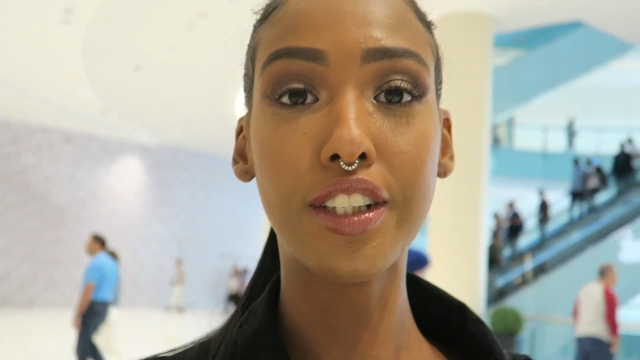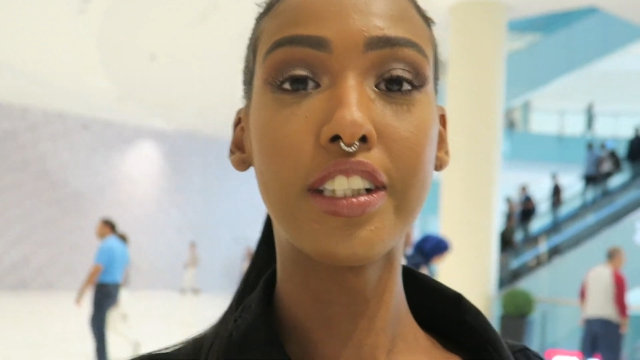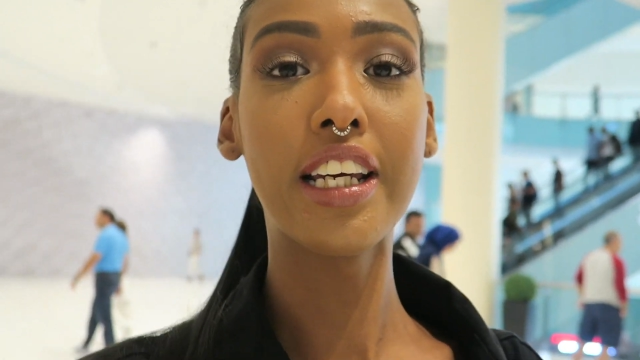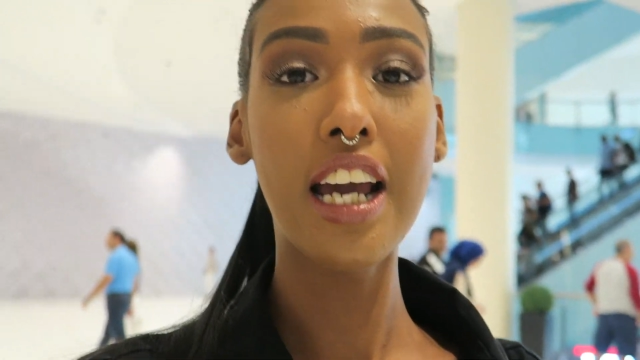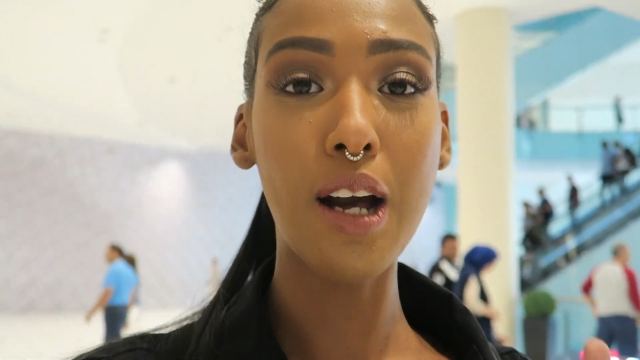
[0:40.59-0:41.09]

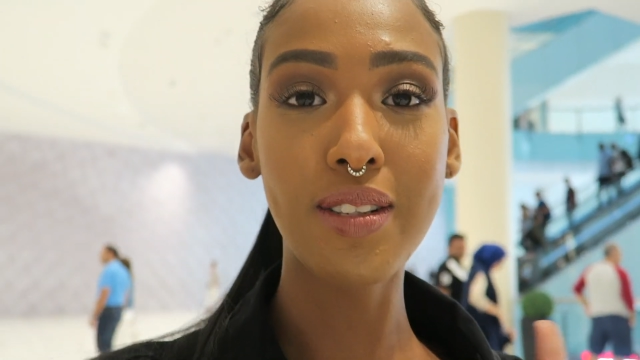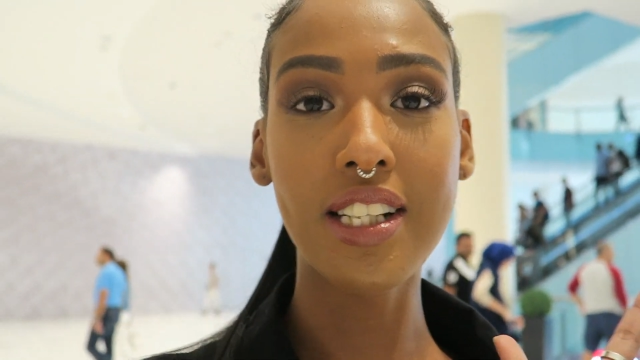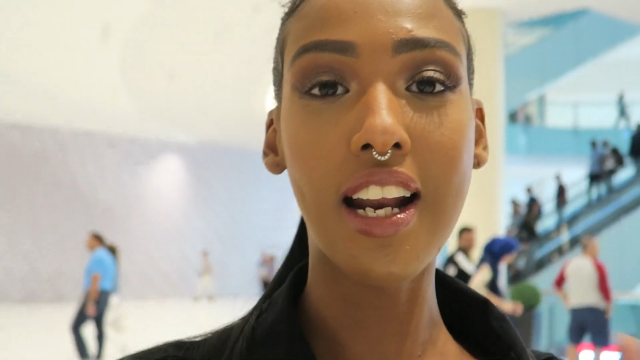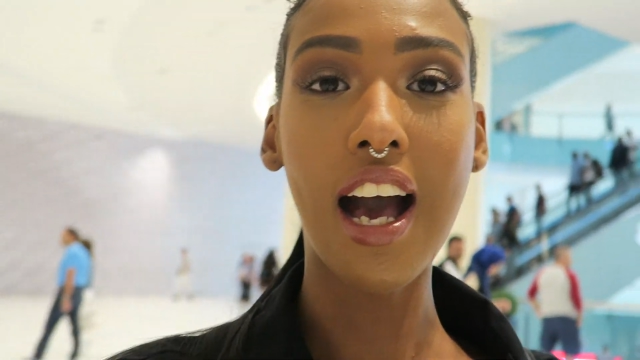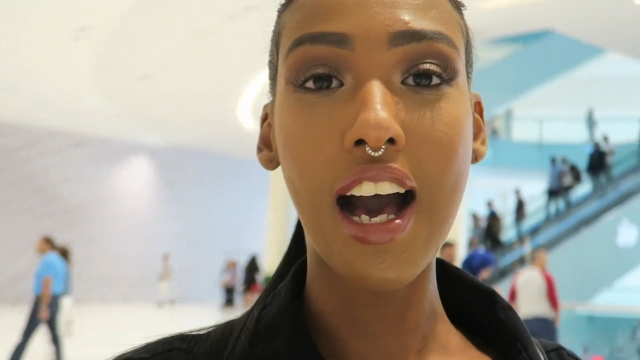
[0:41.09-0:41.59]
Literally, I was
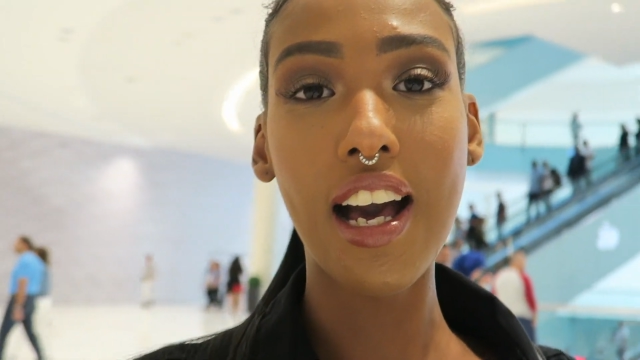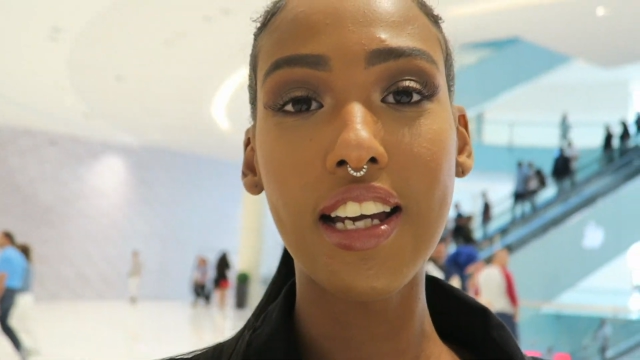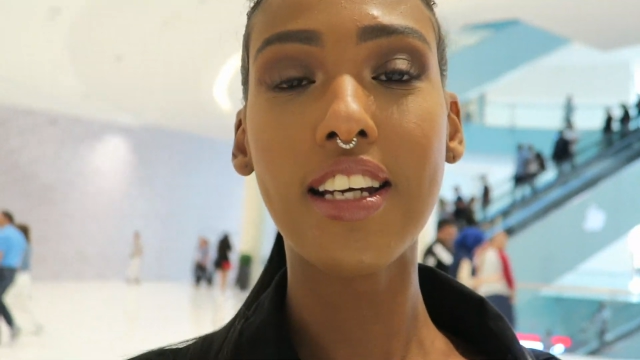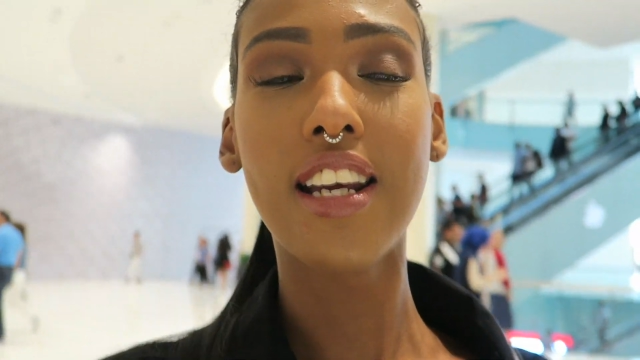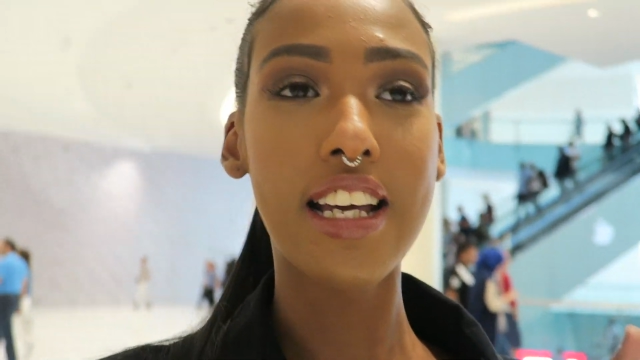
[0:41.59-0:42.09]
gonna
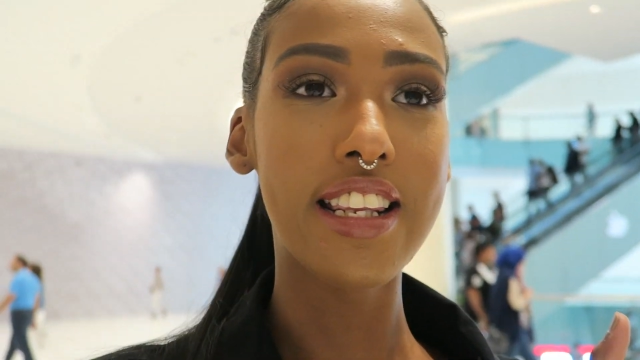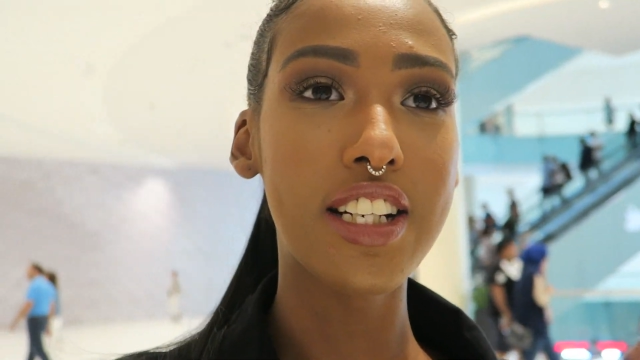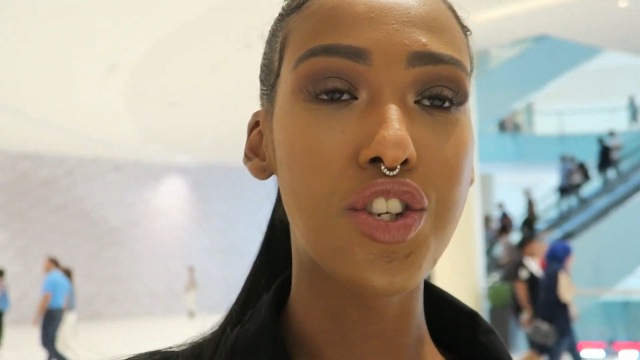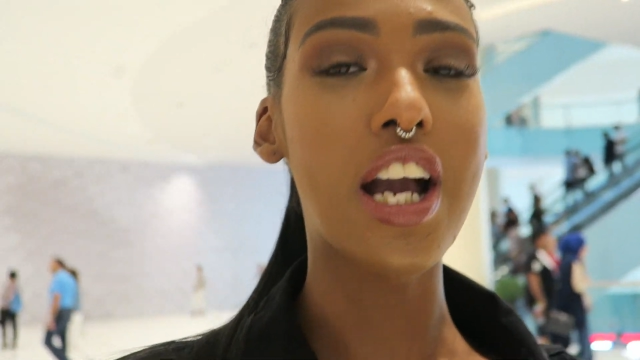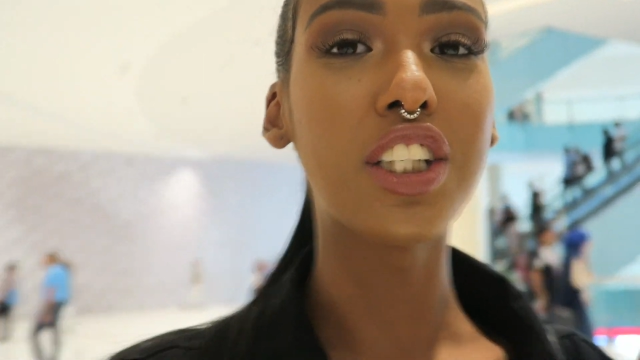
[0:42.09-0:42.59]
hide, and
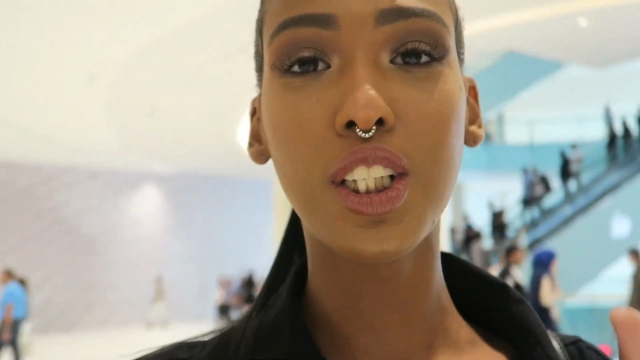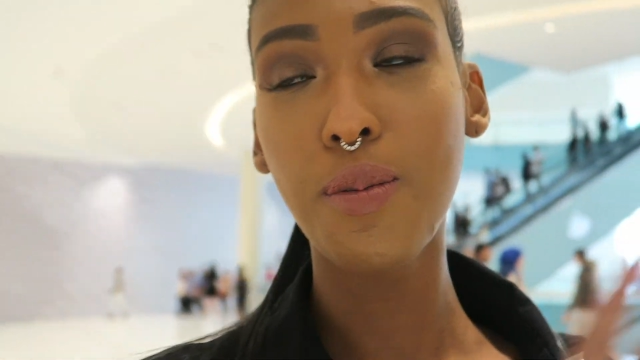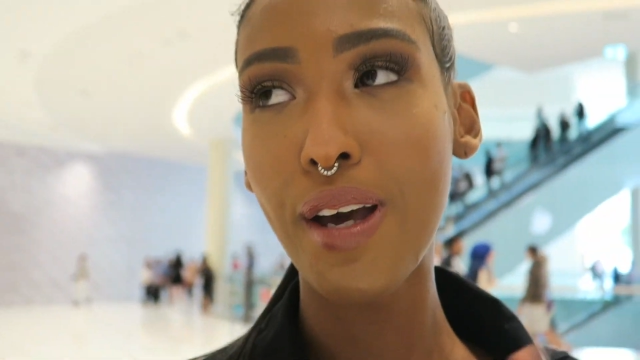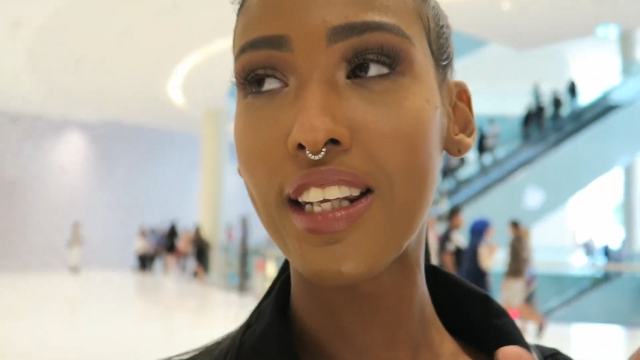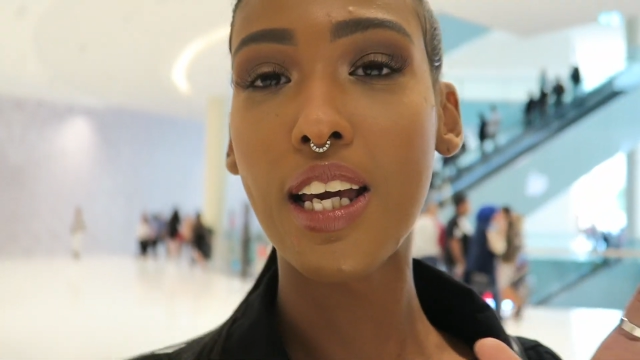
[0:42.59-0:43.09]
then she actually
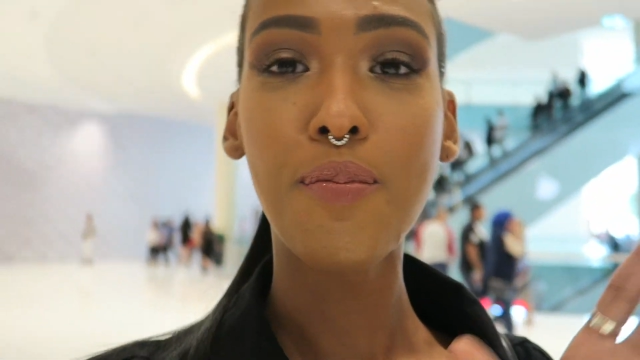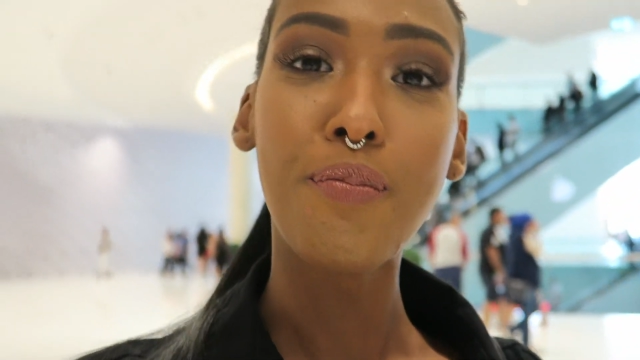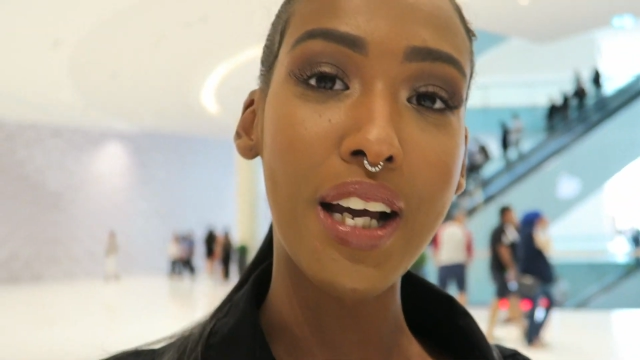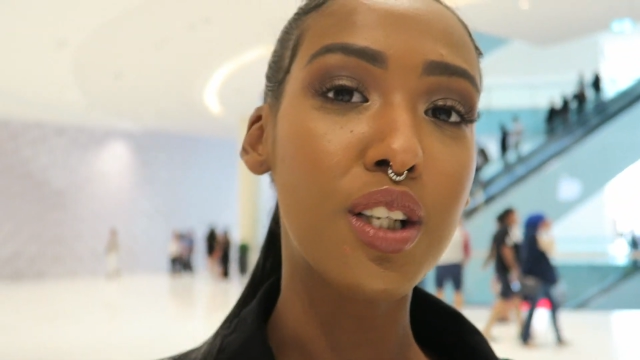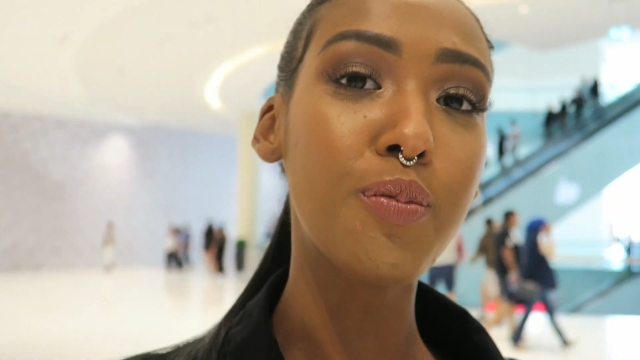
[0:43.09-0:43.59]
meant like
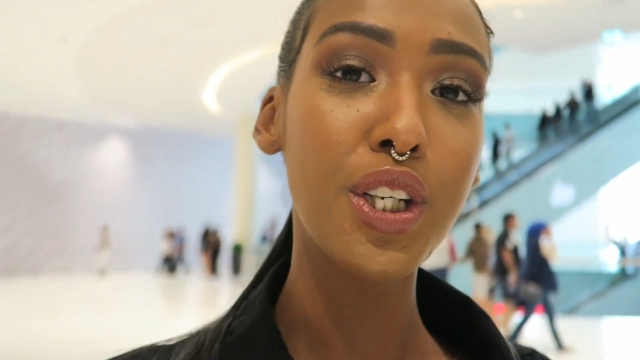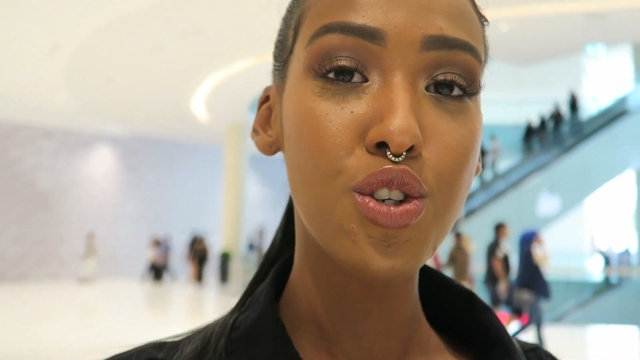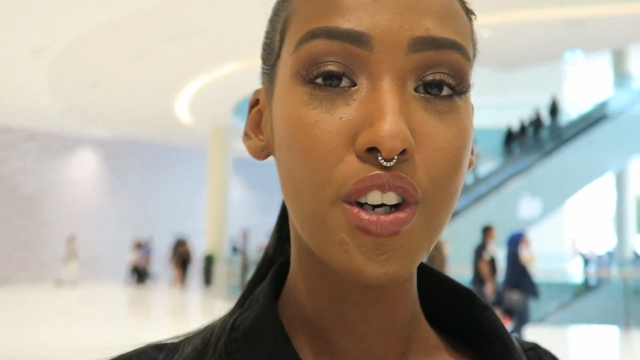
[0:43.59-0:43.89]
Michael B.